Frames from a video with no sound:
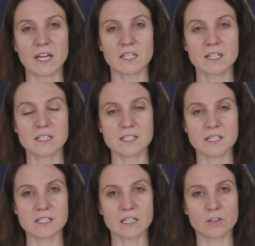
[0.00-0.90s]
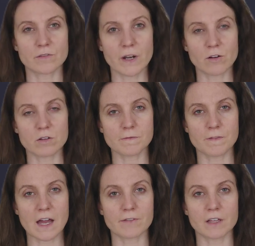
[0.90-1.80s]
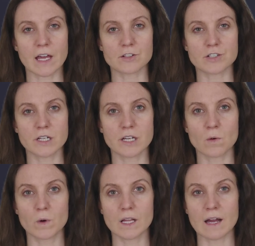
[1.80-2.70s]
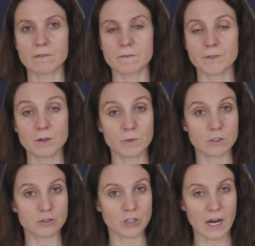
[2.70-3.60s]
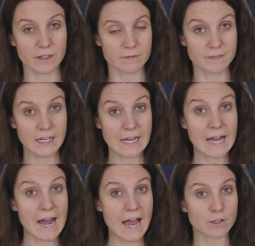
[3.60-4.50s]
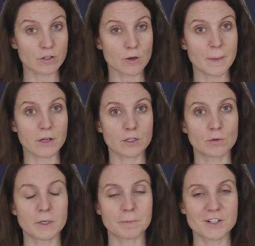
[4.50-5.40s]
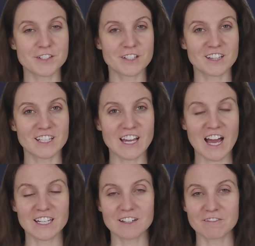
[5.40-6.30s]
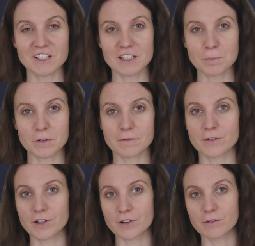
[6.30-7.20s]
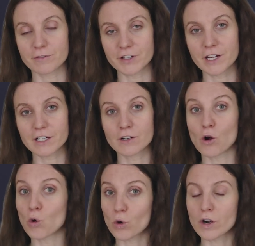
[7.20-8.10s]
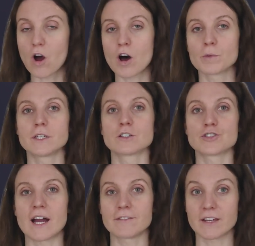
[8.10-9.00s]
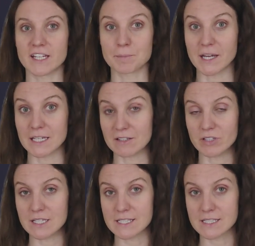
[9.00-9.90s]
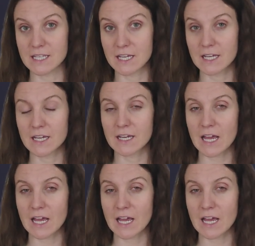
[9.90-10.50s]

One minus is that the Renault 5 Electric will have front wheel drive. I don't know about you, but personally, I definitely prefer rear or all-wheel drive in my EVs.